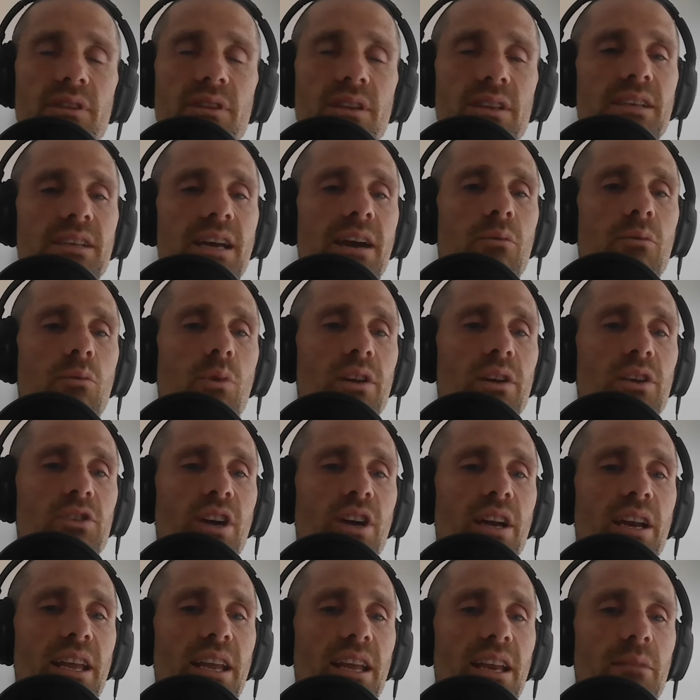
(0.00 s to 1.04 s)
decide when to
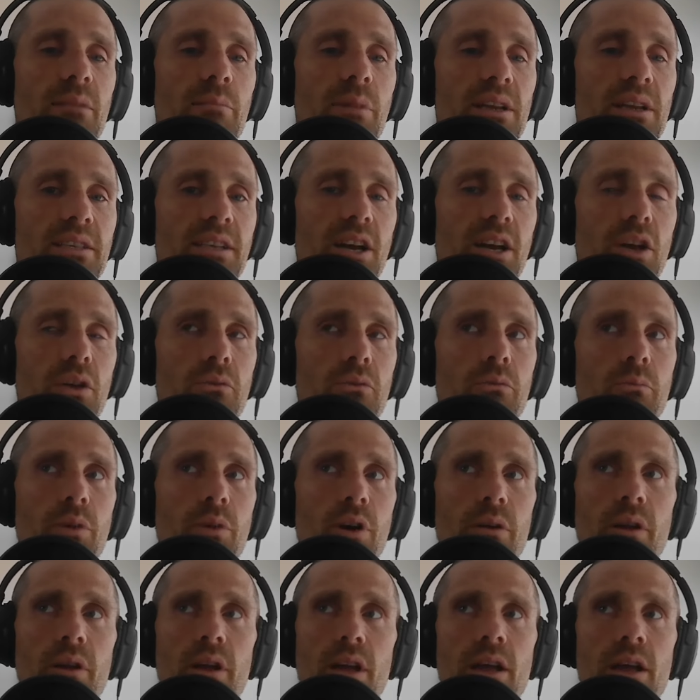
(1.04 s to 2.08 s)
try to get in myself.
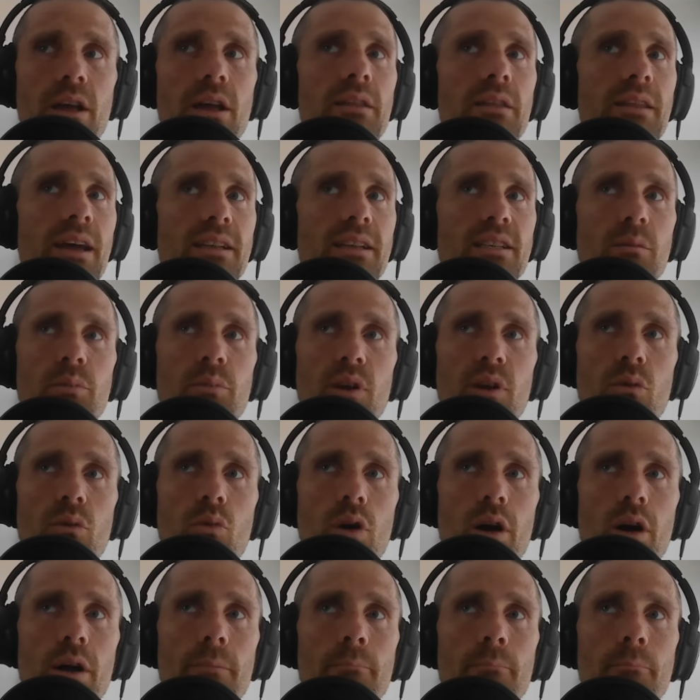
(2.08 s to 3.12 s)
But that's a big
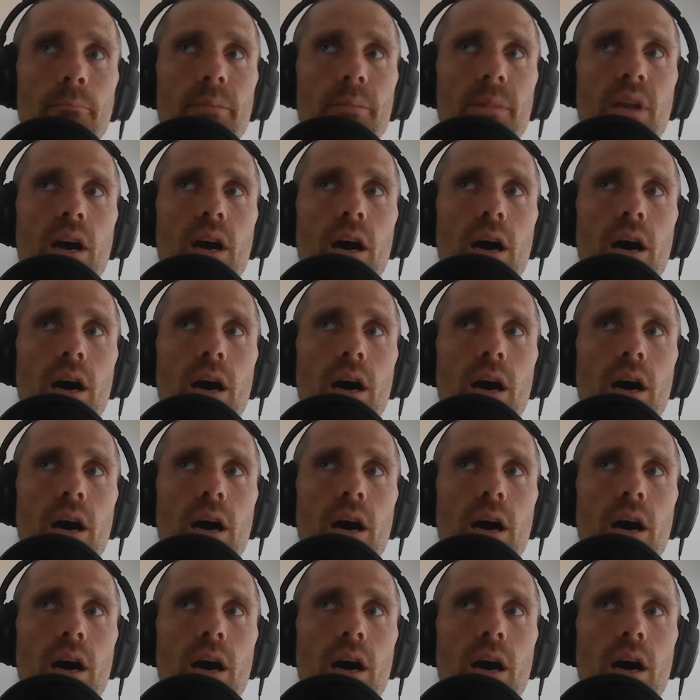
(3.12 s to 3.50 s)
one.